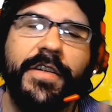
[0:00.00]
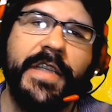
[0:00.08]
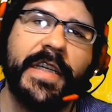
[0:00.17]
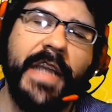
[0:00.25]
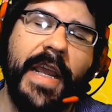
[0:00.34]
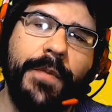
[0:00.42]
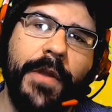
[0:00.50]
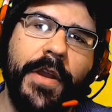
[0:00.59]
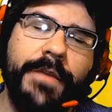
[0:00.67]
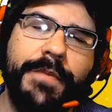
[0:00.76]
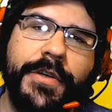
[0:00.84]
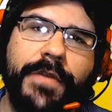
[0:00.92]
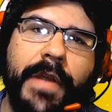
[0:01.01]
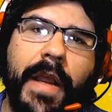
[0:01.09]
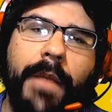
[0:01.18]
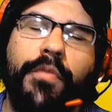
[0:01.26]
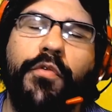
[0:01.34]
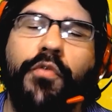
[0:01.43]
Today we're going to be doing
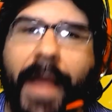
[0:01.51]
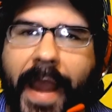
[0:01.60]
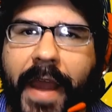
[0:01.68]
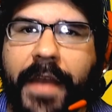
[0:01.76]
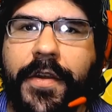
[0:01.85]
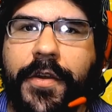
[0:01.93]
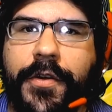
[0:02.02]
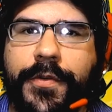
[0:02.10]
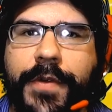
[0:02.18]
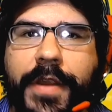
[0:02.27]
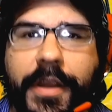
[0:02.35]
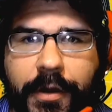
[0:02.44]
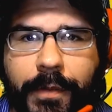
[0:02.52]
a brand new Hero